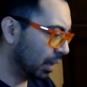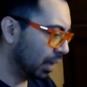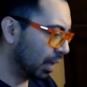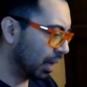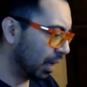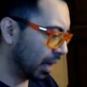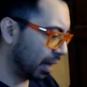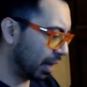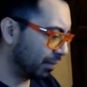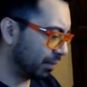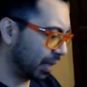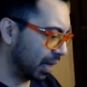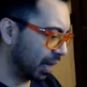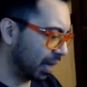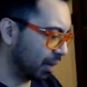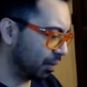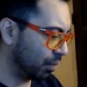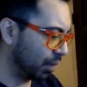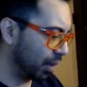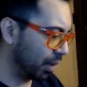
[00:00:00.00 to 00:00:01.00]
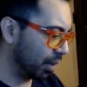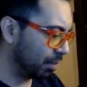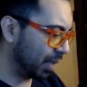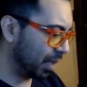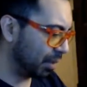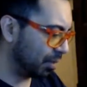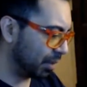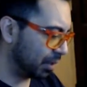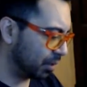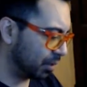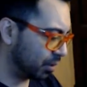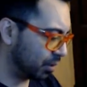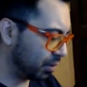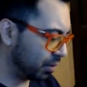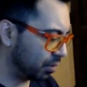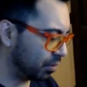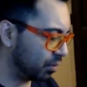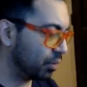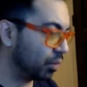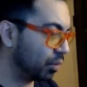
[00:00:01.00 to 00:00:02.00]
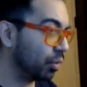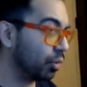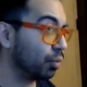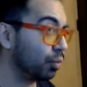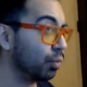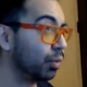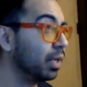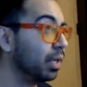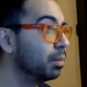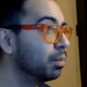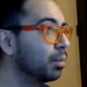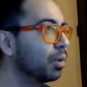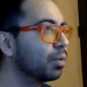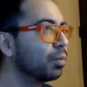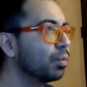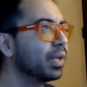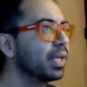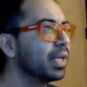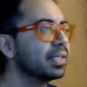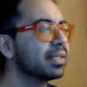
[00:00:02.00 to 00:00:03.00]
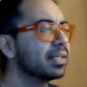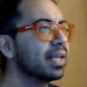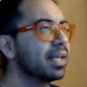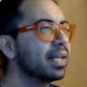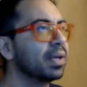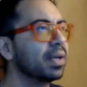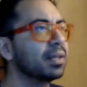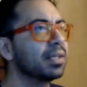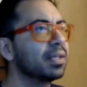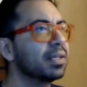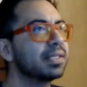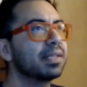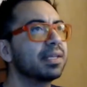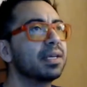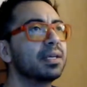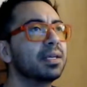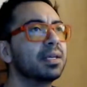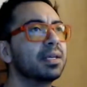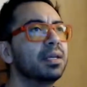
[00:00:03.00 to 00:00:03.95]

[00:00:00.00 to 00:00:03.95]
I've got what, maybe 3 more weeks left on this thing.